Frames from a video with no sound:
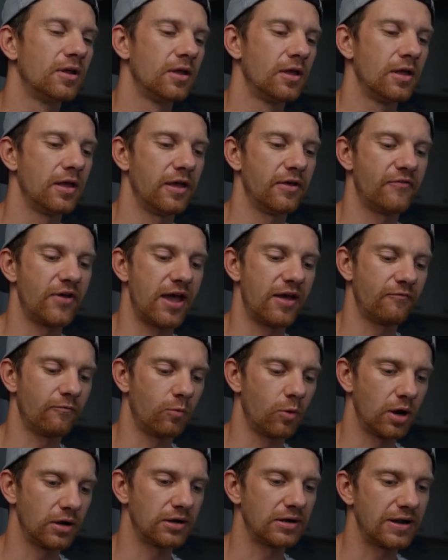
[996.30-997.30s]
If I have
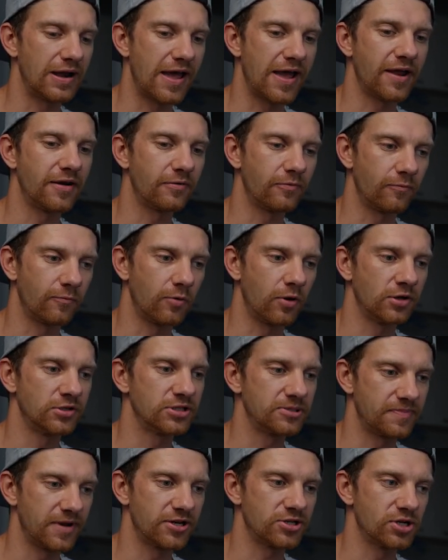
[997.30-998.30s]
one client, one
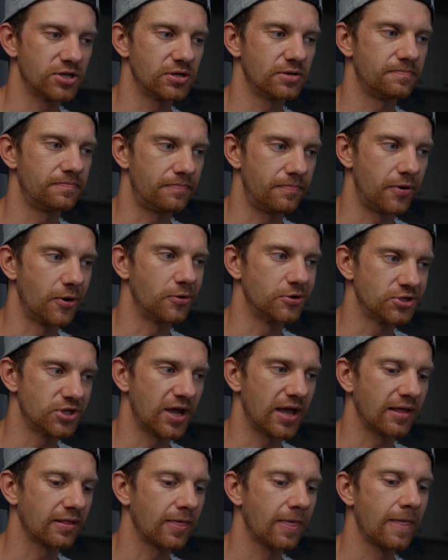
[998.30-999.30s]
special
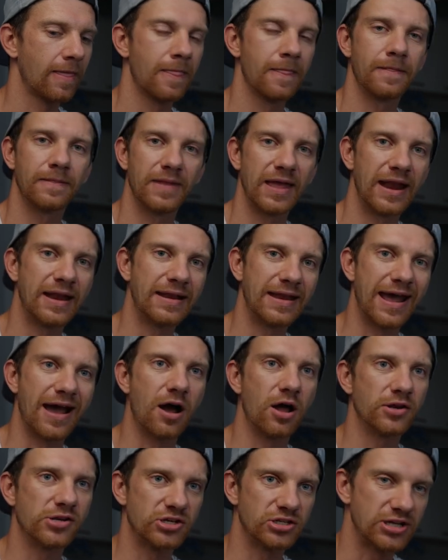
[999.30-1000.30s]
project, then there are
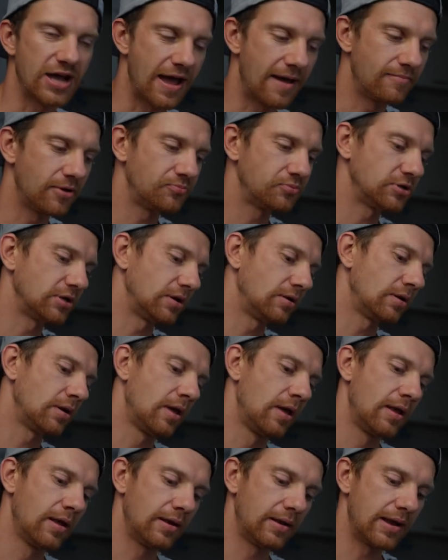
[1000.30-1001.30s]
the time-lapse in,
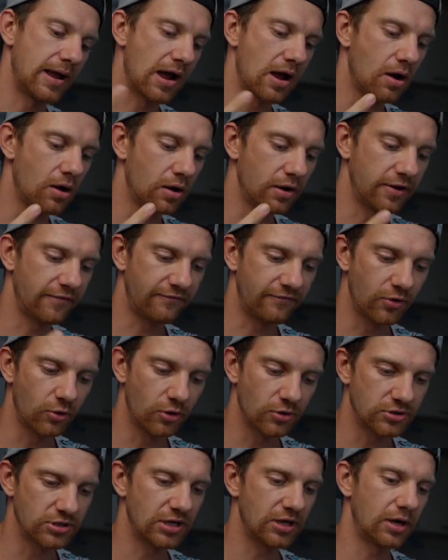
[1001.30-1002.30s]
there are the
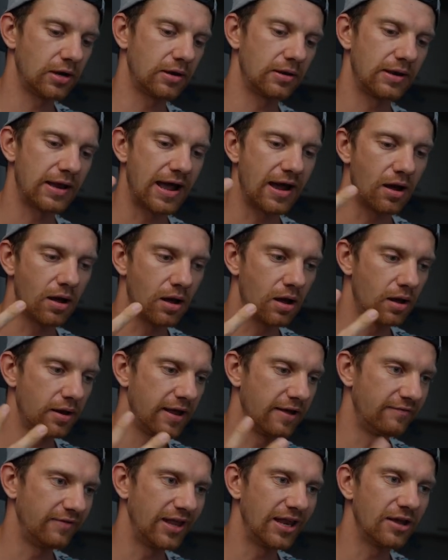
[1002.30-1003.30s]
photos in, there are the
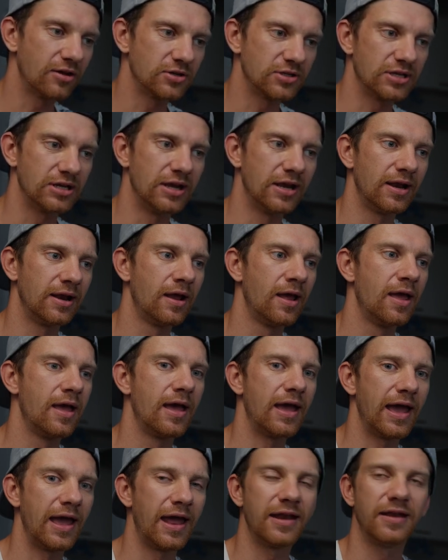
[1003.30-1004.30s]
videos in,
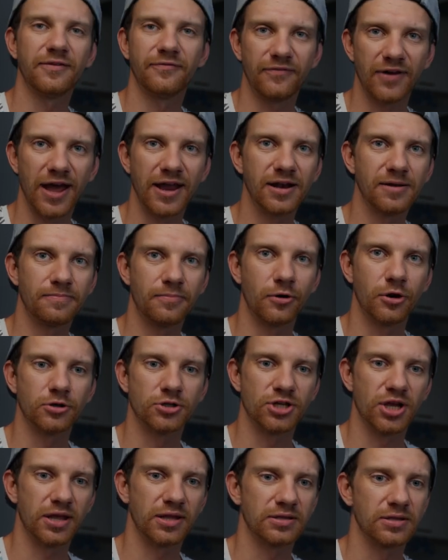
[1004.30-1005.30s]
and the final
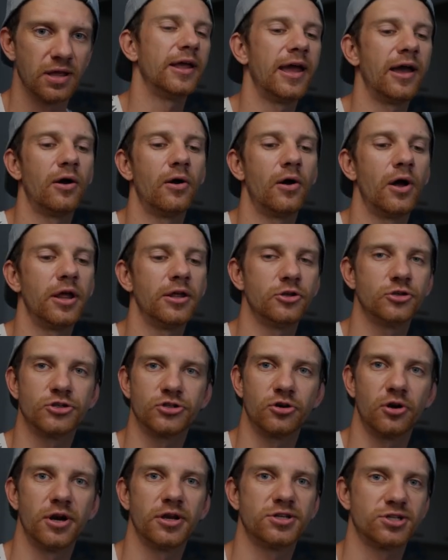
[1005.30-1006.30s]
project. You
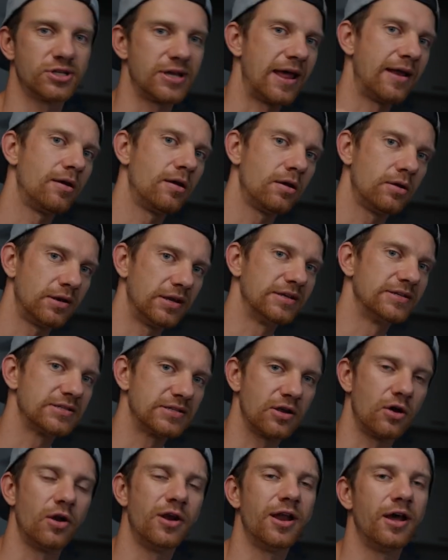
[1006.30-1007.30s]
storage then this
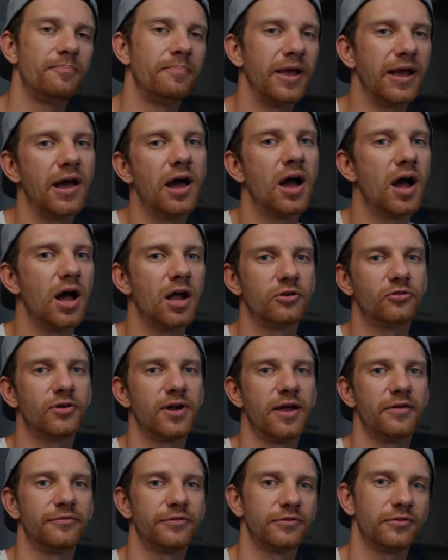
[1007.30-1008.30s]
on a bigger hard
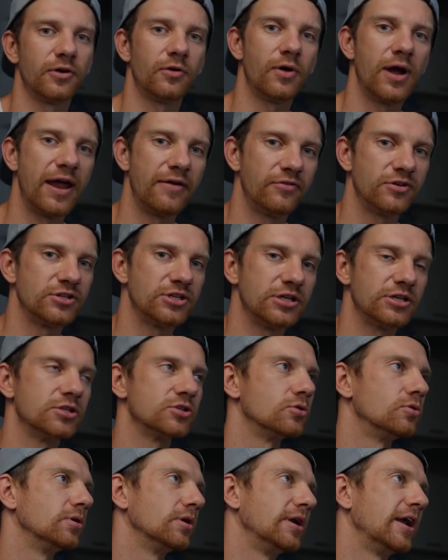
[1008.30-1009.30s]
drive, so everything is
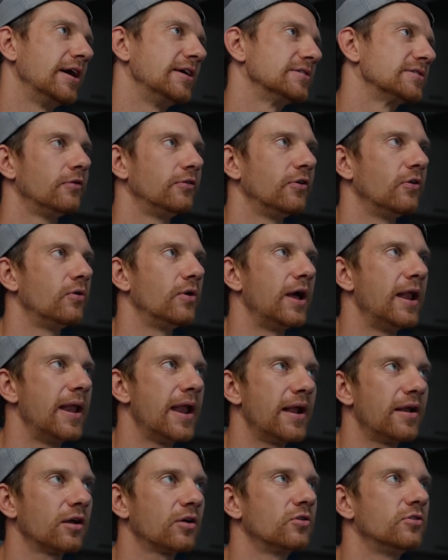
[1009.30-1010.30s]
organized. So
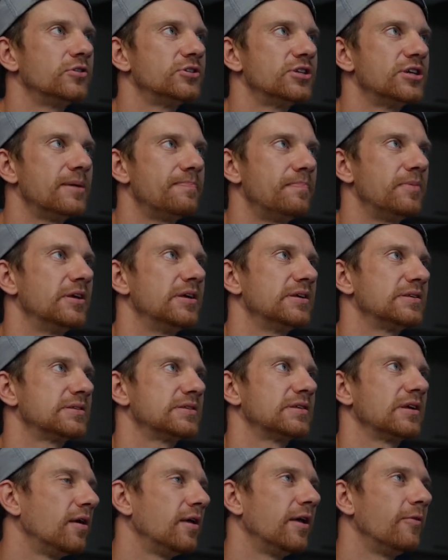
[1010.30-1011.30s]
another good tip is
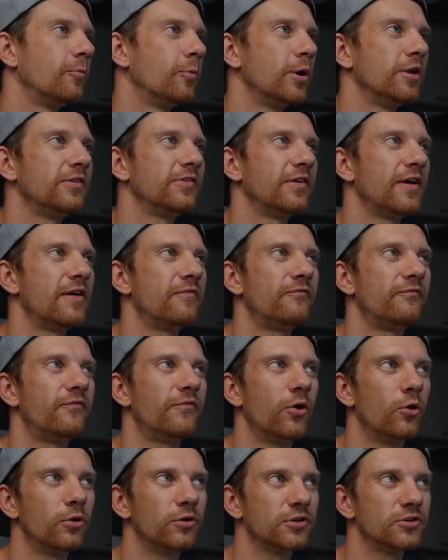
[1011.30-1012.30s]
once you have
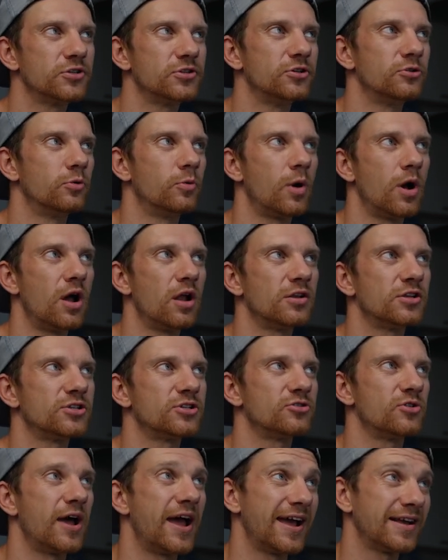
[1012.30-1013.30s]
folders you want
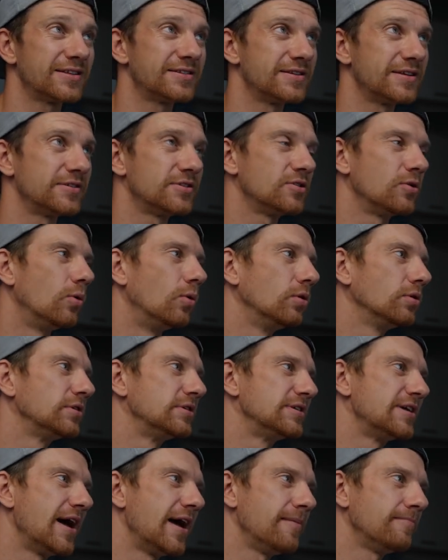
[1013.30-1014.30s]
to access all the
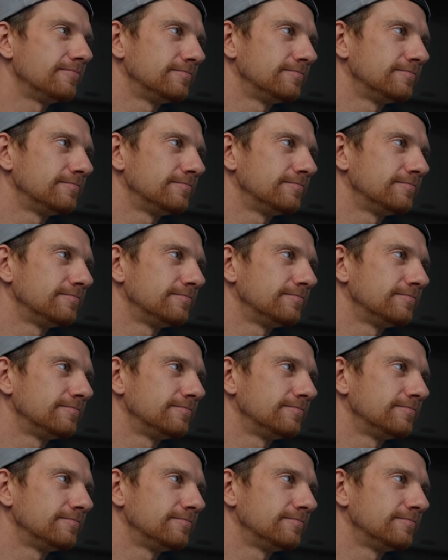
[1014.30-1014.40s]
time,